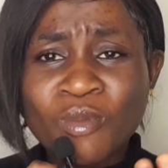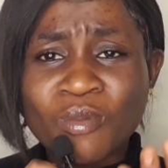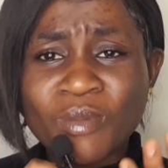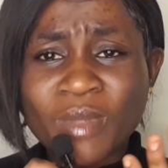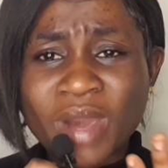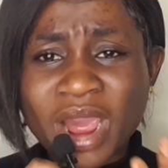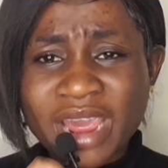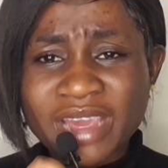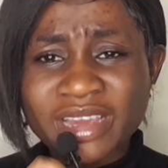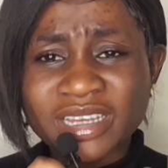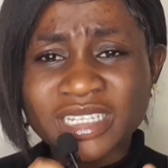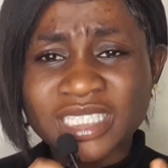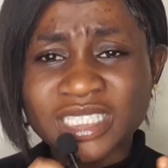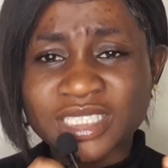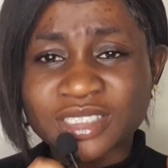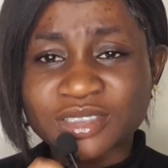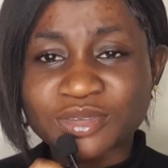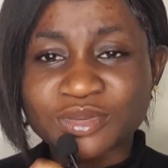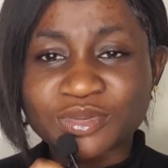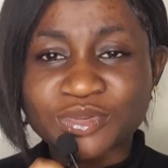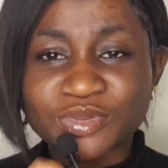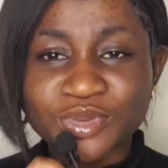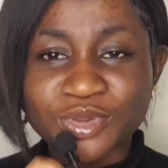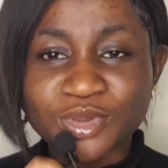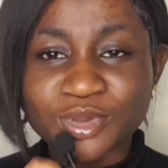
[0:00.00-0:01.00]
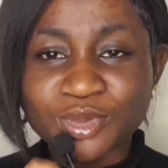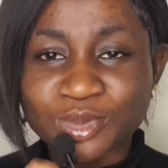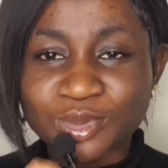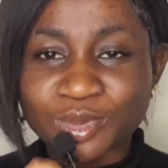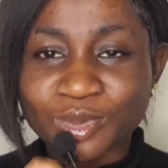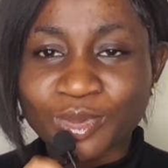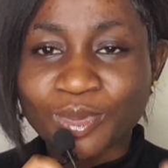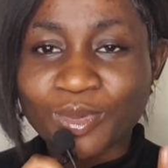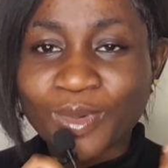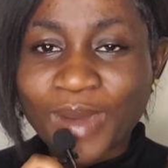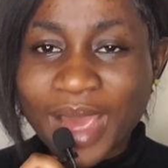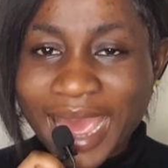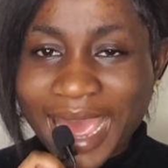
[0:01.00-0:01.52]
marriage in view,
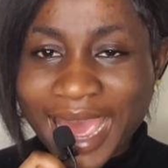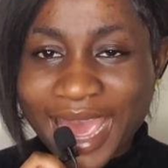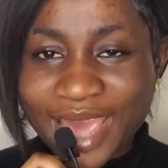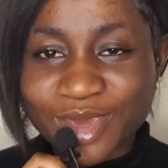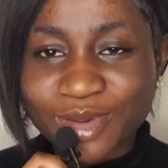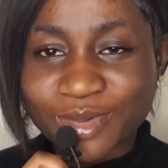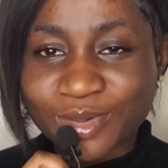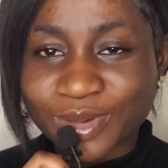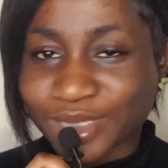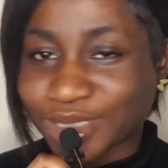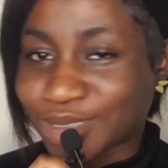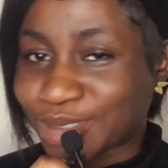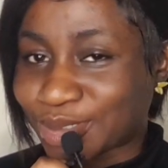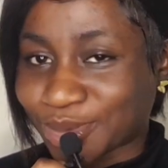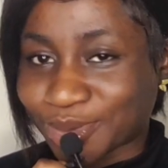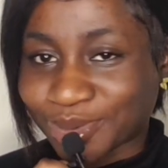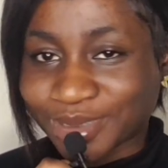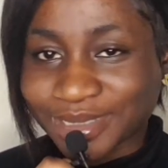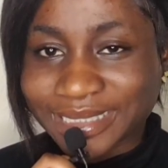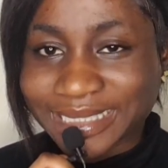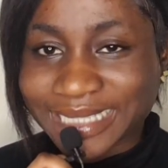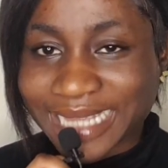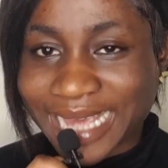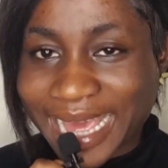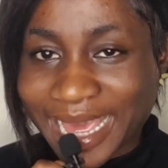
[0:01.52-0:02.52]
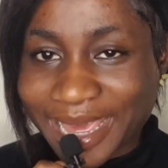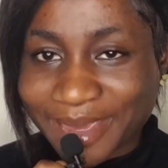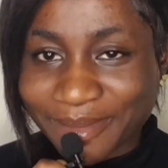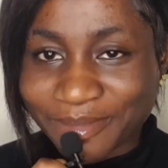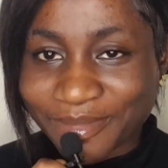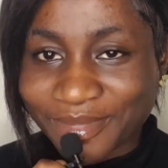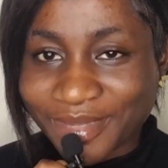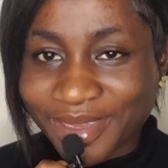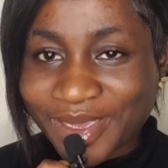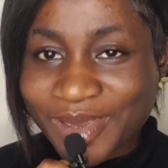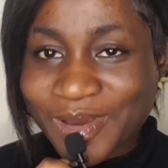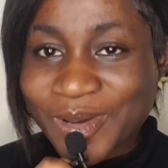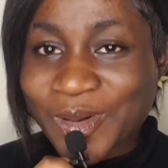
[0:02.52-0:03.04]
why are you wasting your time?
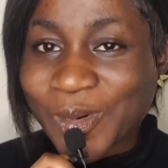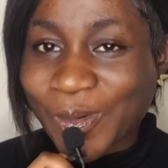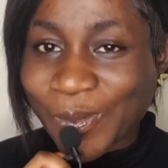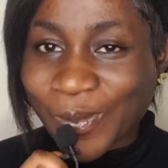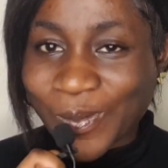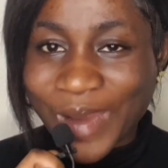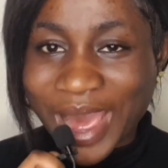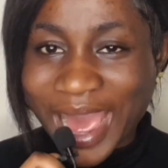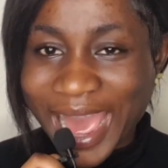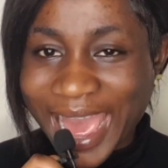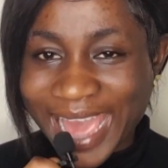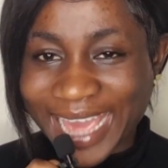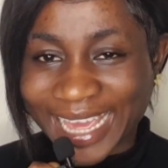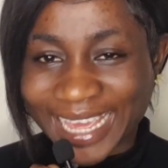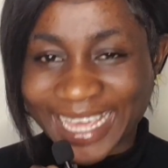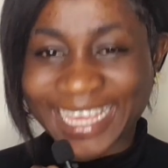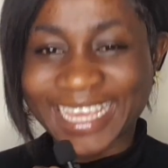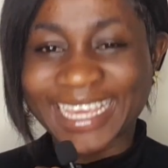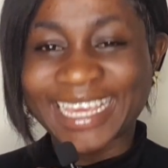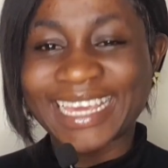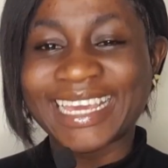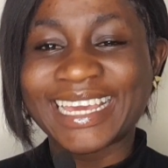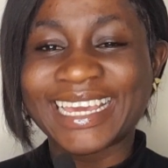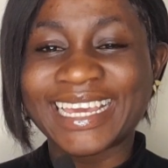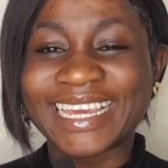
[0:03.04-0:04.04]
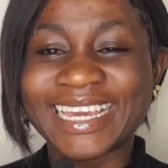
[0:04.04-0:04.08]
Why?